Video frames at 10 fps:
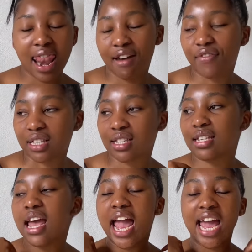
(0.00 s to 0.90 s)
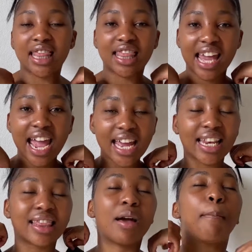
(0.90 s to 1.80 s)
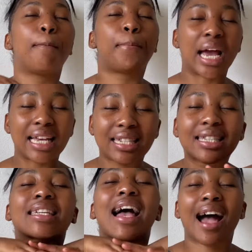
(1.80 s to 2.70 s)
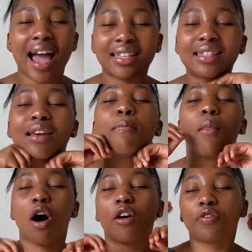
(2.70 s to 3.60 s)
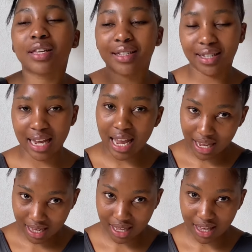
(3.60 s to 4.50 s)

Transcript: love it and then the best item of the day